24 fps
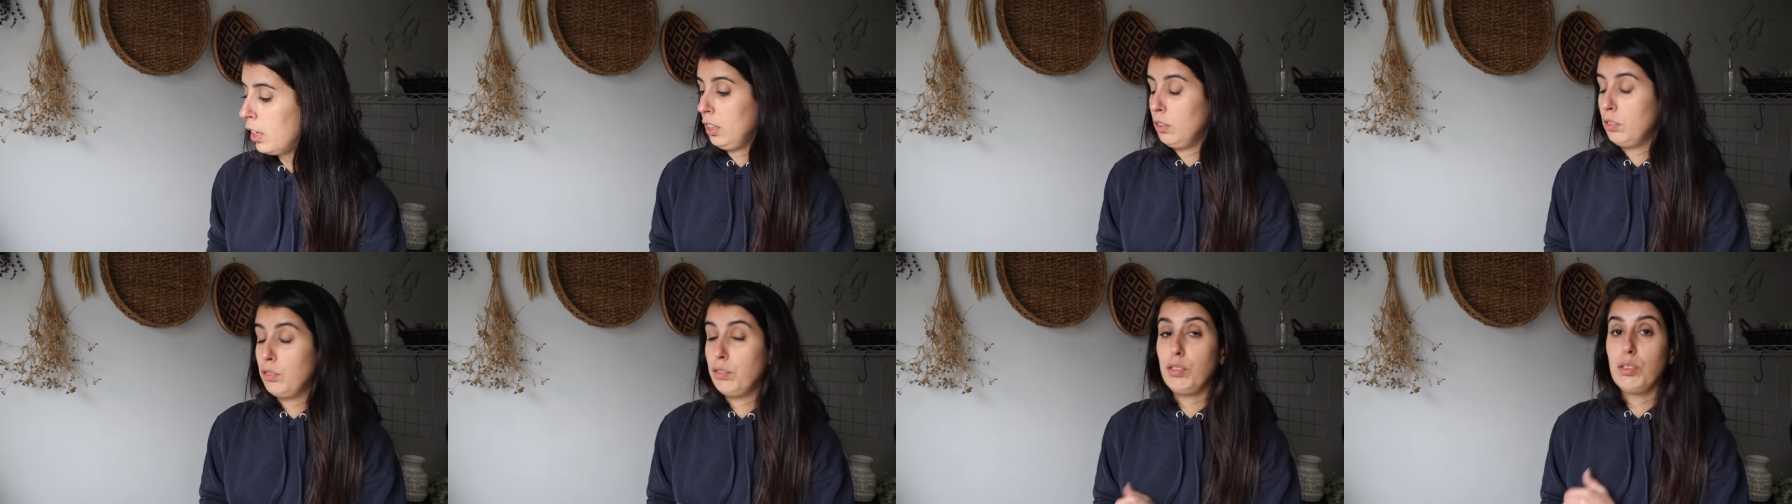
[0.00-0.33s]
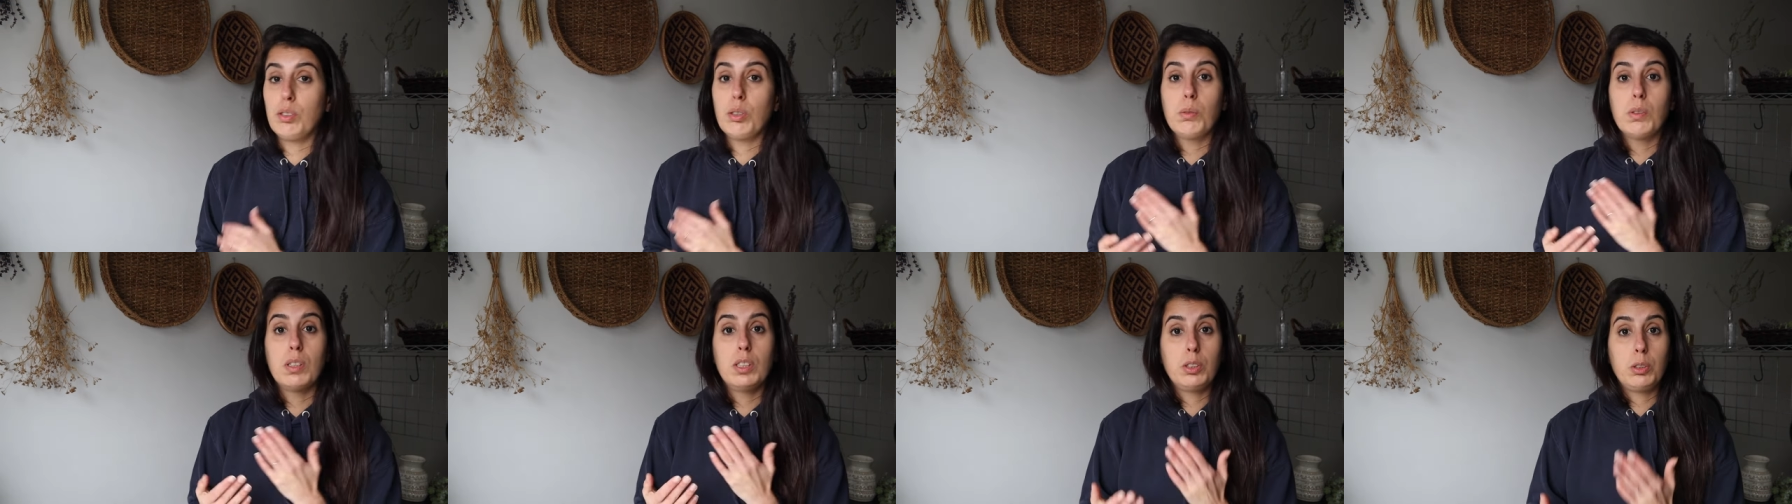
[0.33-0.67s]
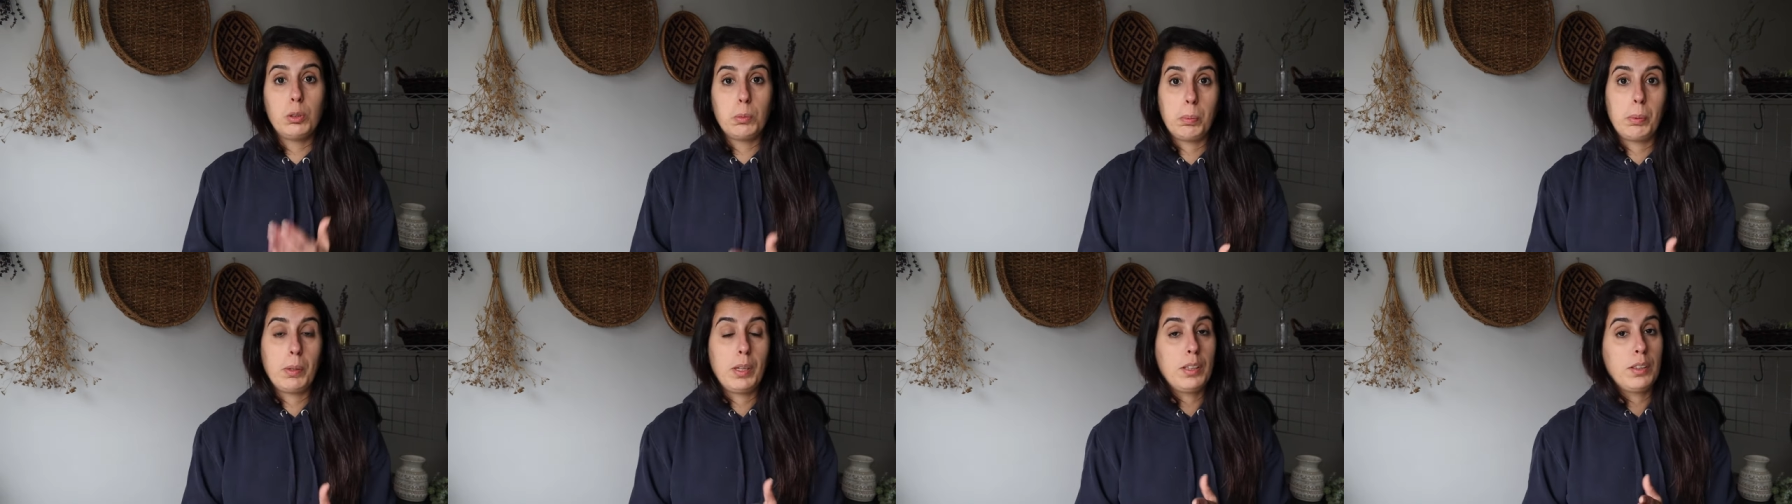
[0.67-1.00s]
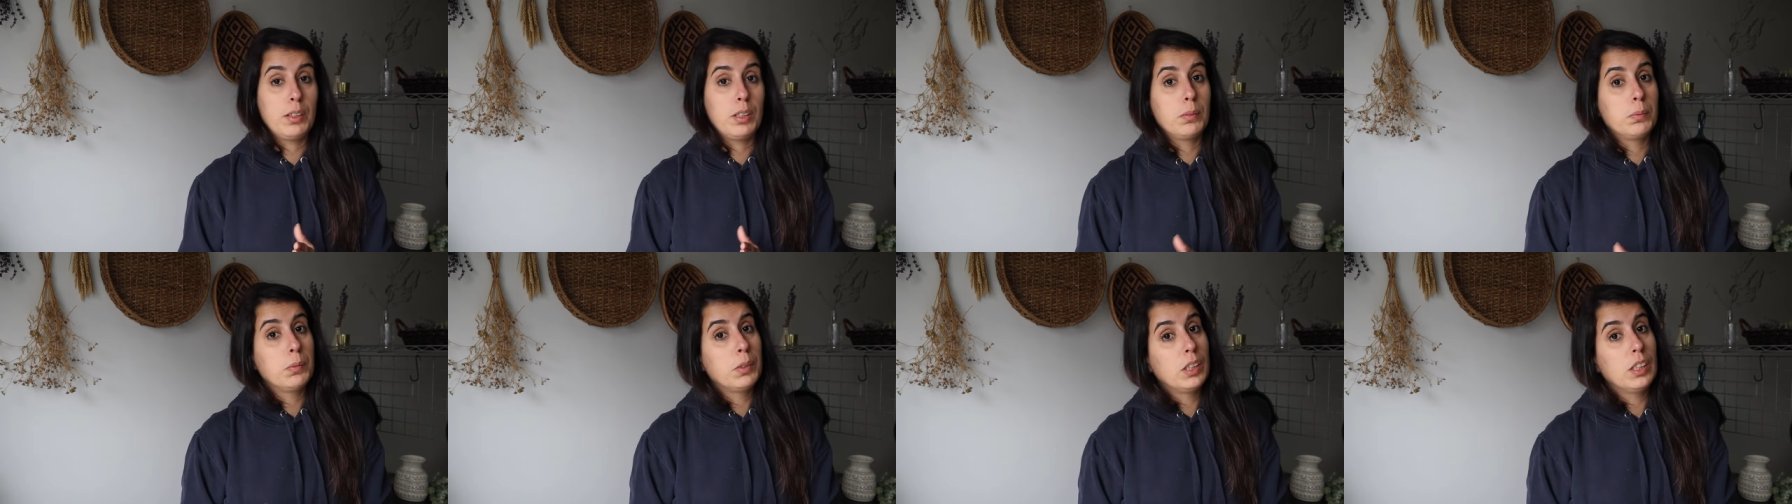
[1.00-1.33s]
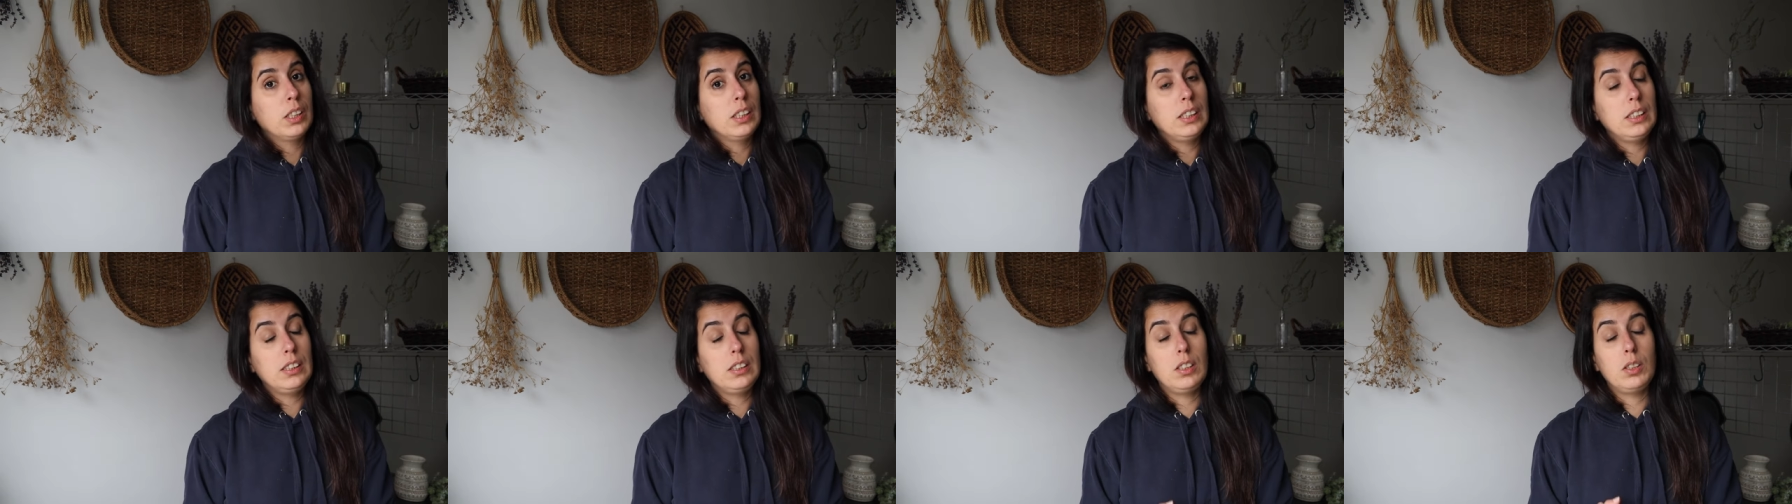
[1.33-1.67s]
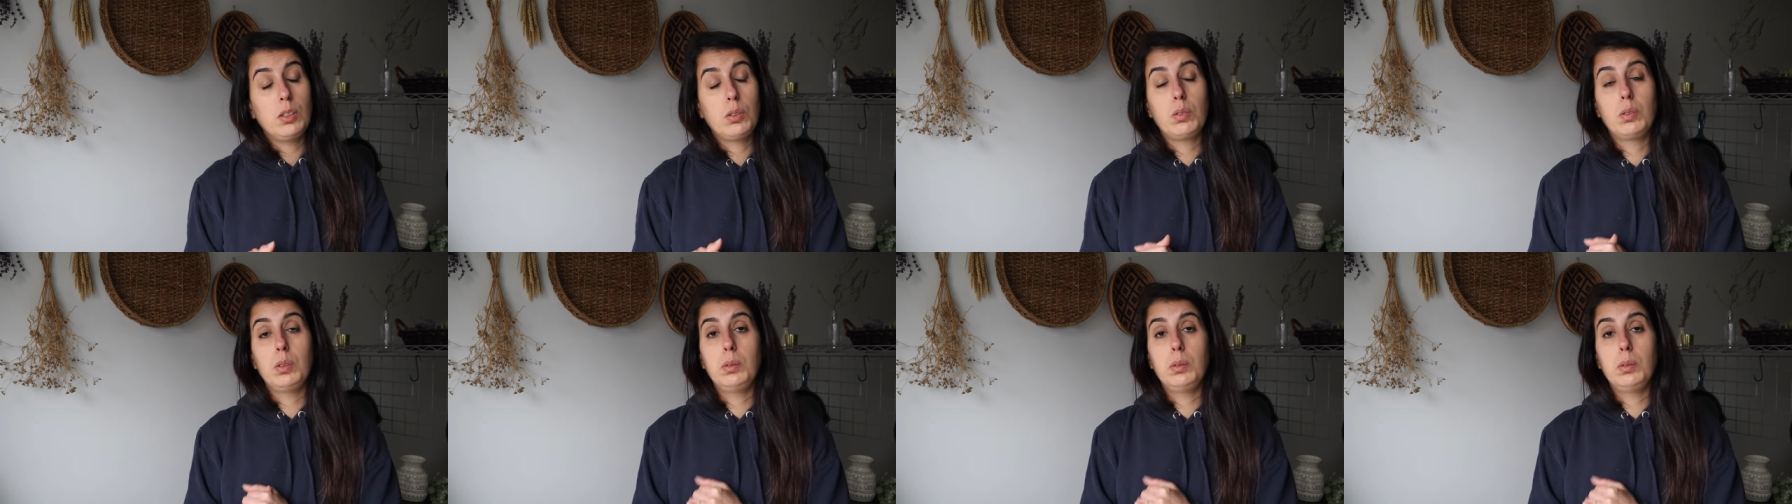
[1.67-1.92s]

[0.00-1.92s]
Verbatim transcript: If you want to plant them early, this